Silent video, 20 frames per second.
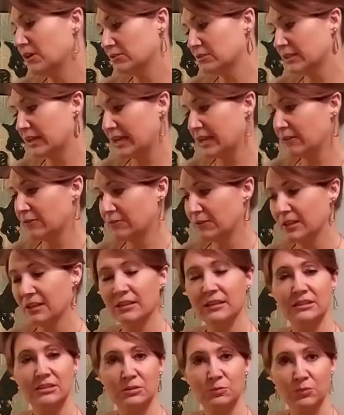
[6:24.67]
our life
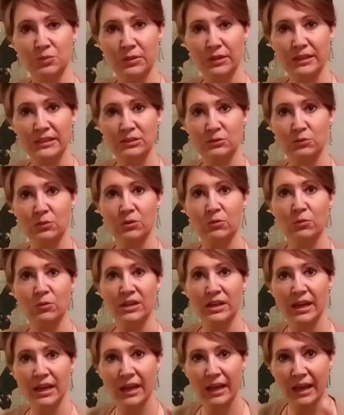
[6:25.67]
in this place where
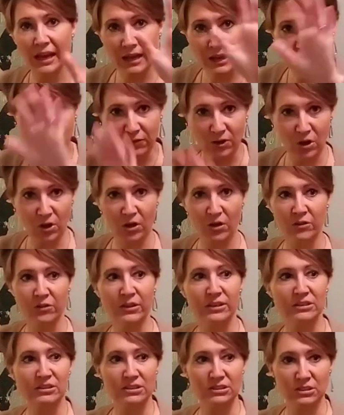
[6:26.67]
we have all
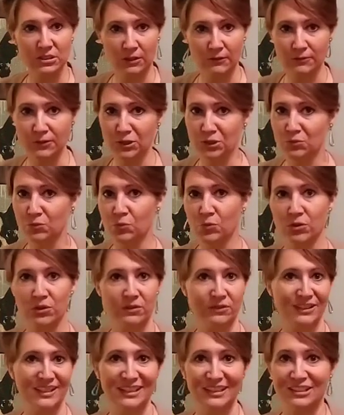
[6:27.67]
this stuff
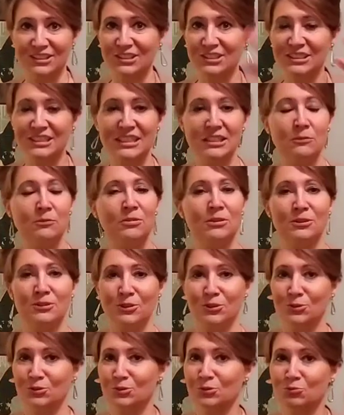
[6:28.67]
swirling, the sea
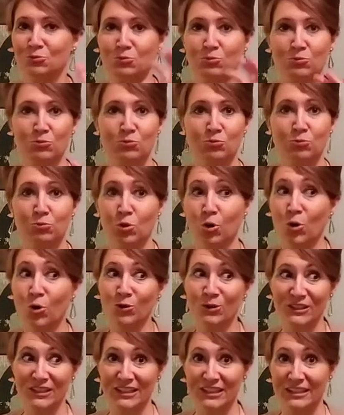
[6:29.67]
billows
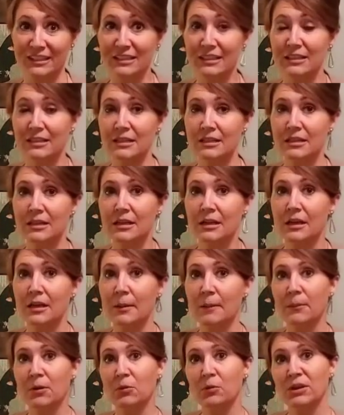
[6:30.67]
rolling,
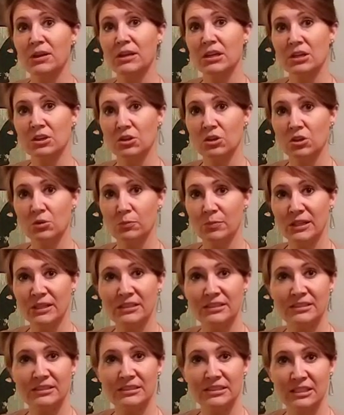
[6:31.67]
but we can be
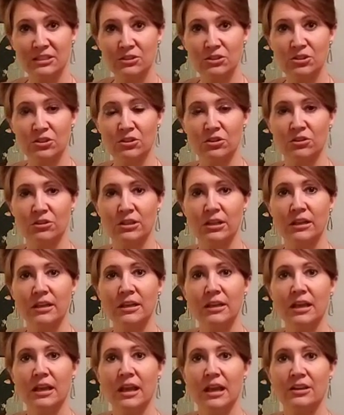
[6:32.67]
centered
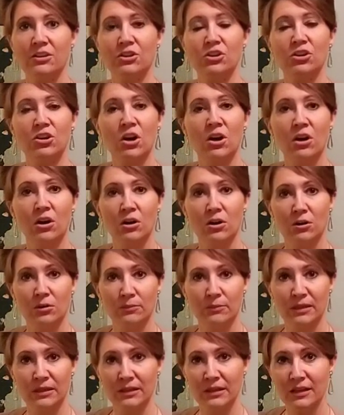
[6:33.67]
and
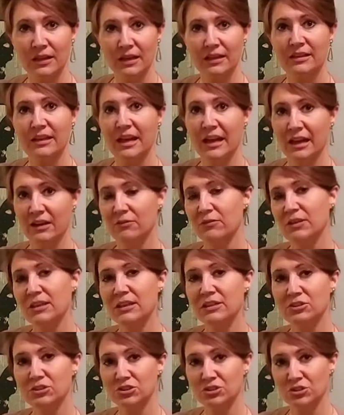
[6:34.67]
calm and have
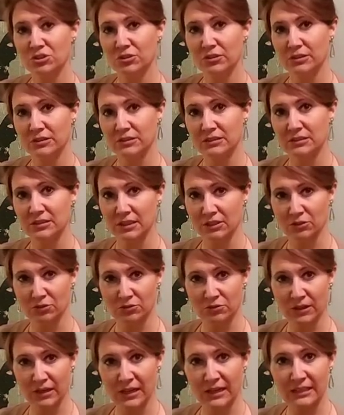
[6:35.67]
the assurance that
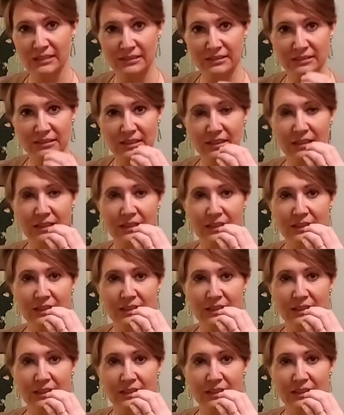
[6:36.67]
Christ